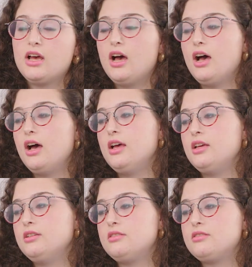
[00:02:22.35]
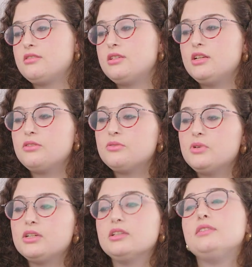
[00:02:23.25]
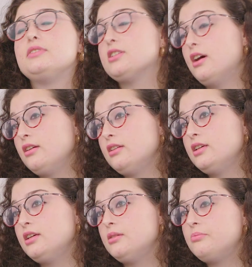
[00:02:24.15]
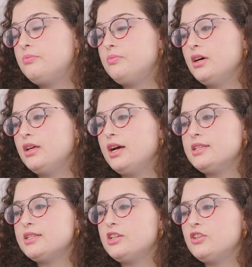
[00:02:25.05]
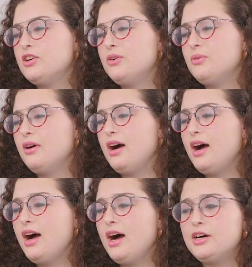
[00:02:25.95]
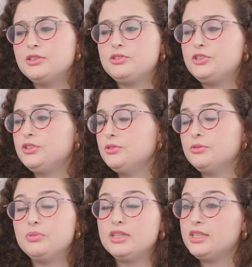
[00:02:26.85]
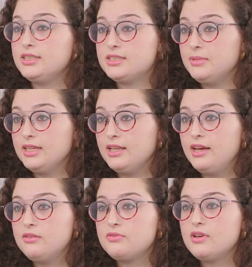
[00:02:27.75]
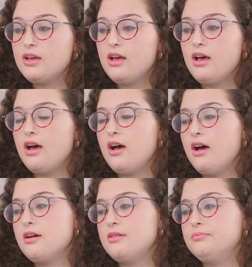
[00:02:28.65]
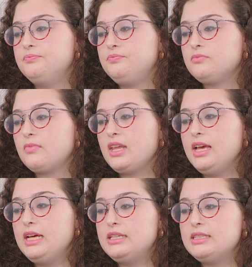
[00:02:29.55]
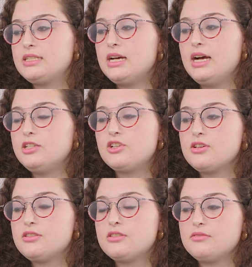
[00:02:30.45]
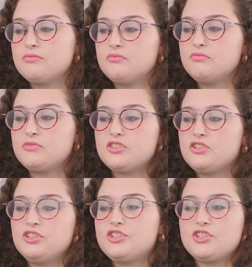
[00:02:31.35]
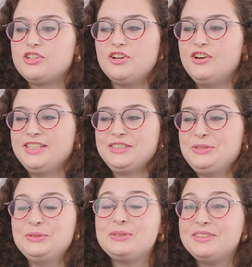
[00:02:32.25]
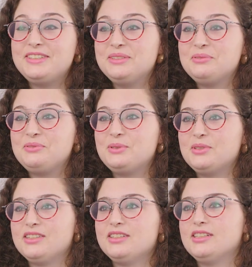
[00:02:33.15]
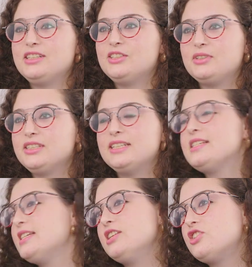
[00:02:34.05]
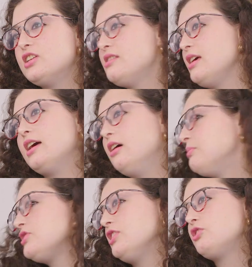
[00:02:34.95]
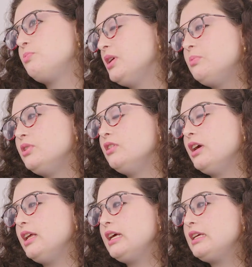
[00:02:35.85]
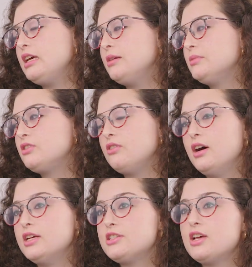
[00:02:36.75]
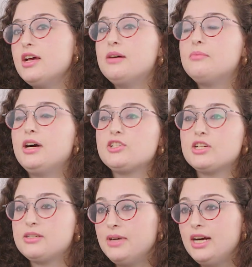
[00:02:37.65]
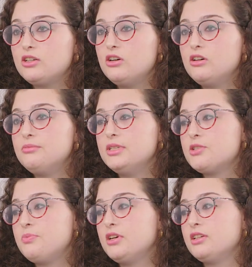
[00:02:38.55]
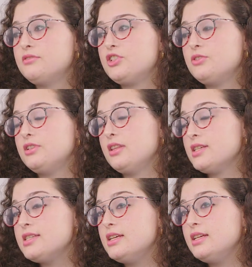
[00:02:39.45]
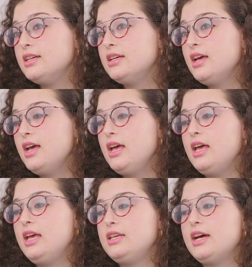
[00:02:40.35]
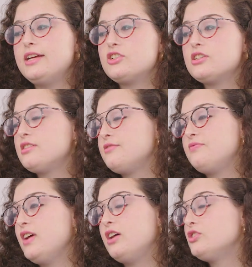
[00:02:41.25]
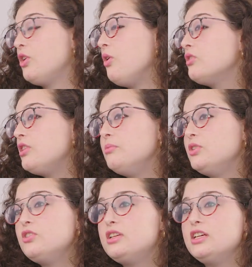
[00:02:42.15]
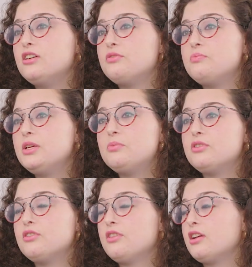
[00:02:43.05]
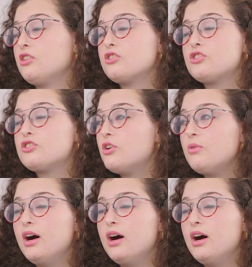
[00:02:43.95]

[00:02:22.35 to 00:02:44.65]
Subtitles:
I didn't want to leave entirely, but I didn't know how to bring it into my life. And I just searched on Google for an organization that helps such people, and I came across Project Makom. It's part of Jew in the City. And I just found a whole community of people that are so